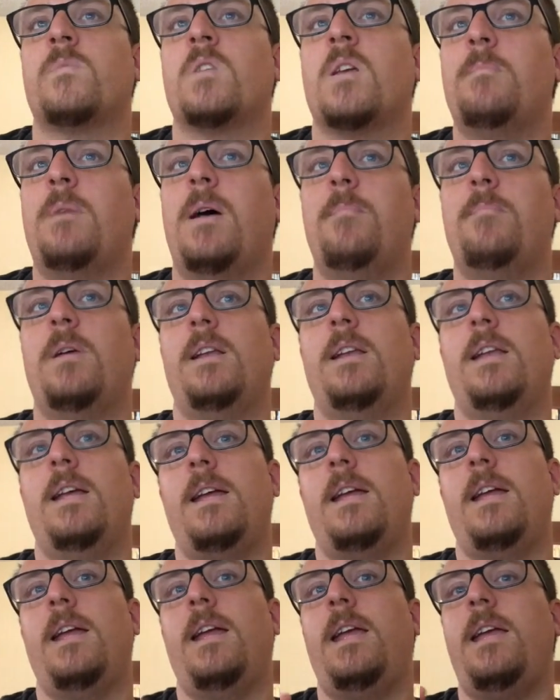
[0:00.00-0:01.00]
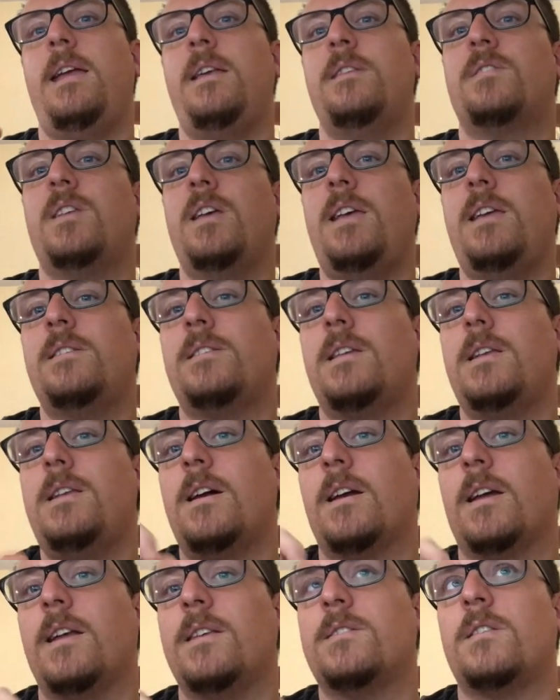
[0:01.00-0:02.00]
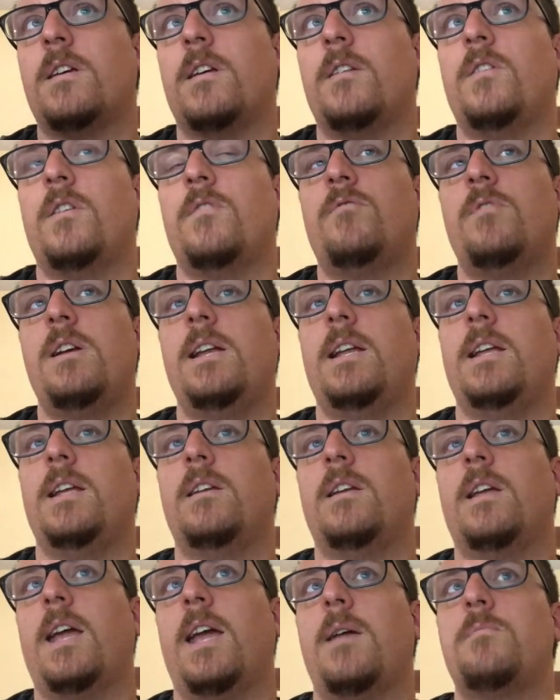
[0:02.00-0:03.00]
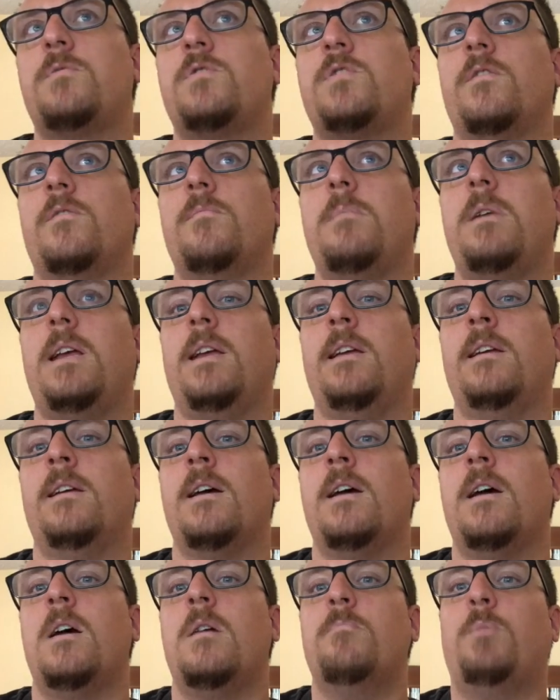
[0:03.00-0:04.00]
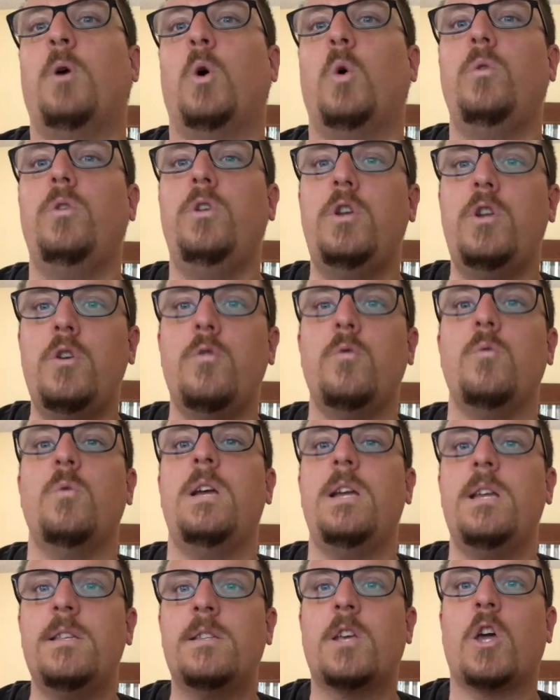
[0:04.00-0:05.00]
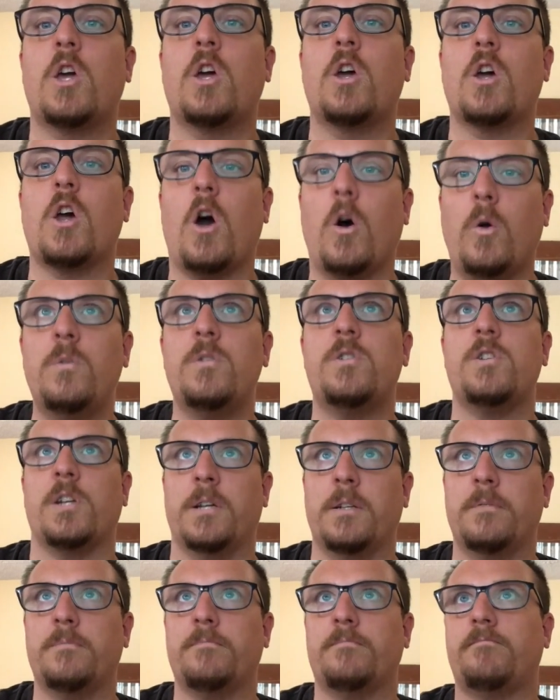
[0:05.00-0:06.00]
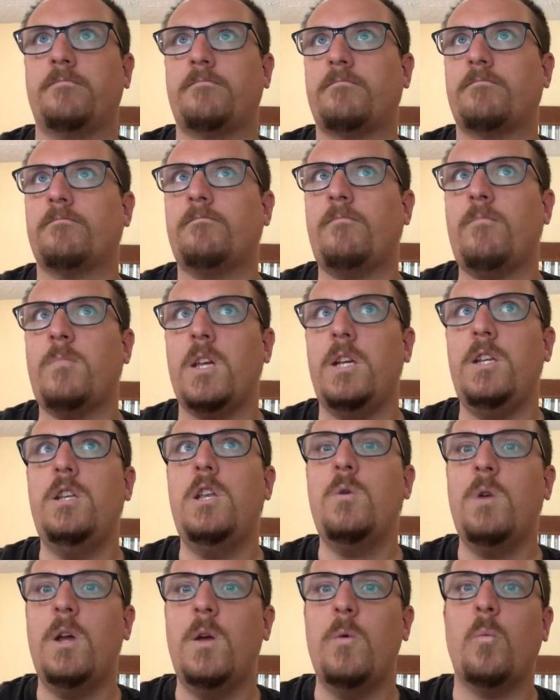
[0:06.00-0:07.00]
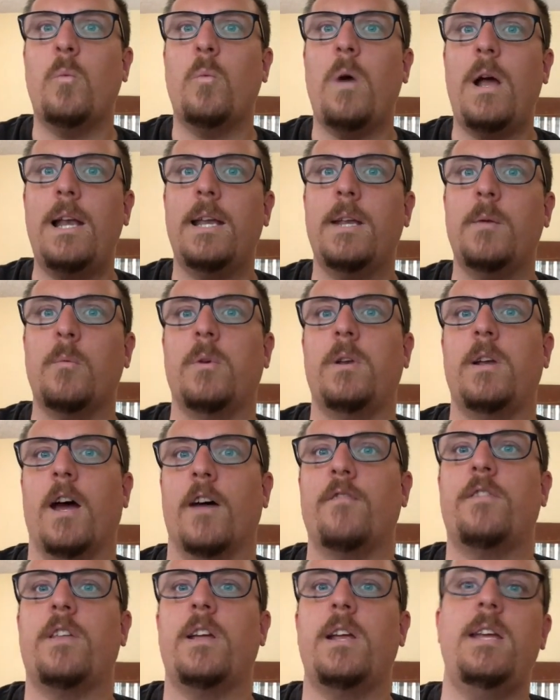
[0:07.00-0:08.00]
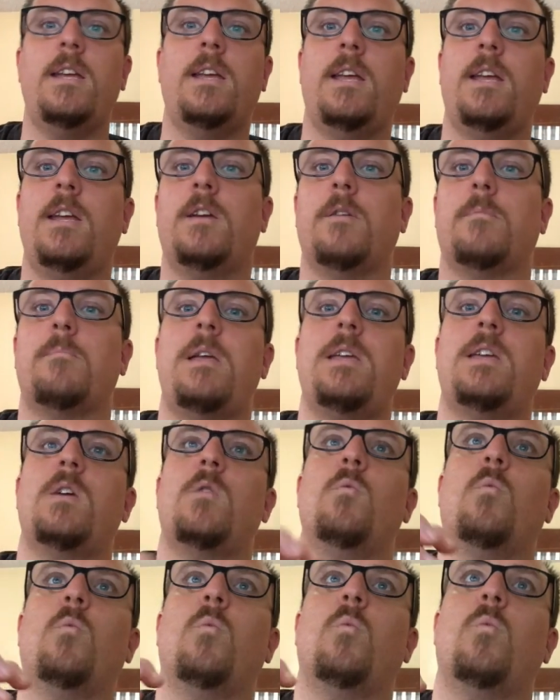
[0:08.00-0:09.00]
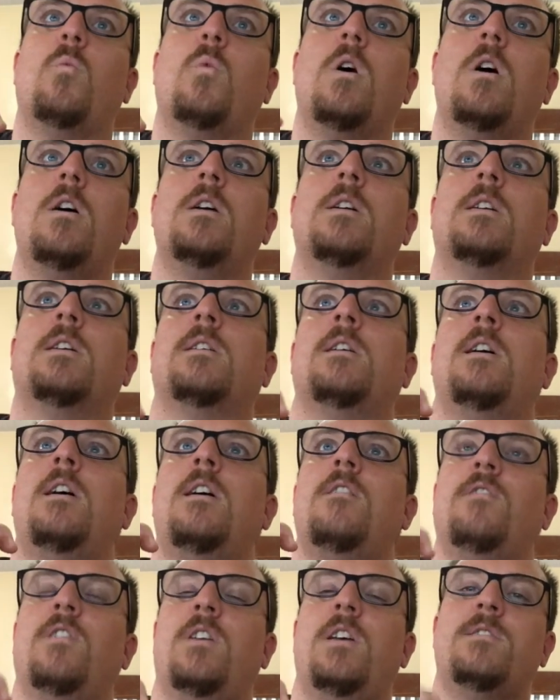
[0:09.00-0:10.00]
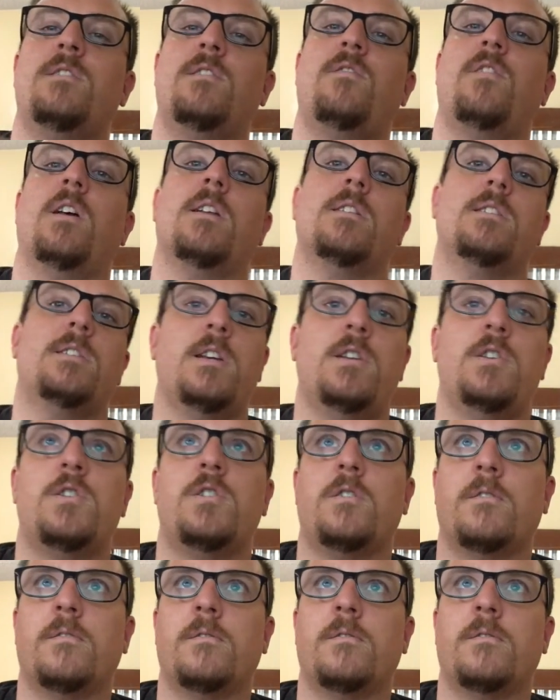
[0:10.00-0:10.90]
But here's the nuggets that really captured me. Paul knew his culture. He knew it well enough that he could make it work for his advantage.